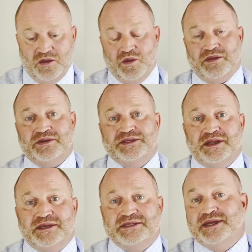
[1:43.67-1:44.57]
whether it's
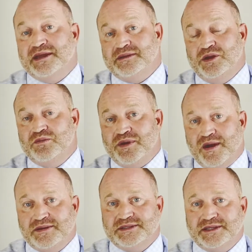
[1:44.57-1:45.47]
getting a standalone
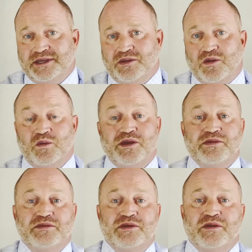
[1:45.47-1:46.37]
policy, or
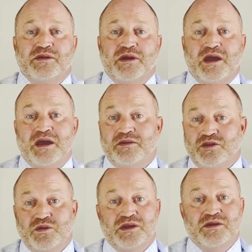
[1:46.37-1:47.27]
whether
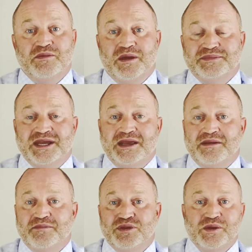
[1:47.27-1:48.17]
you can obtain an
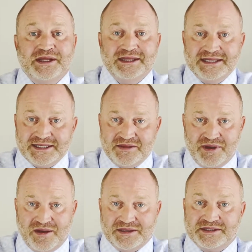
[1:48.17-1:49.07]
employee leasing
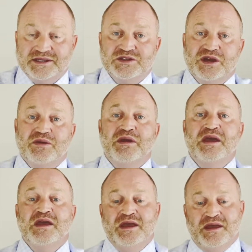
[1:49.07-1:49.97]
policy. So
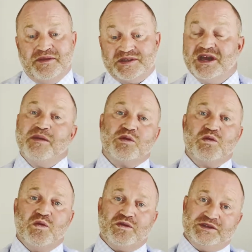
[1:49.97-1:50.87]
the stop work
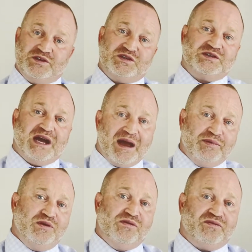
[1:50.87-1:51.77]
order is to stop
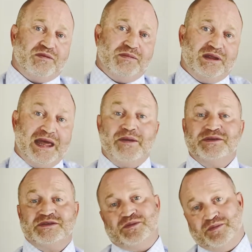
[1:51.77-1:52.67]
you from allowing
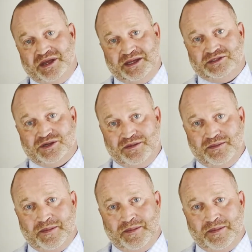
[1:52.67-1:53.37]
someone to be injured,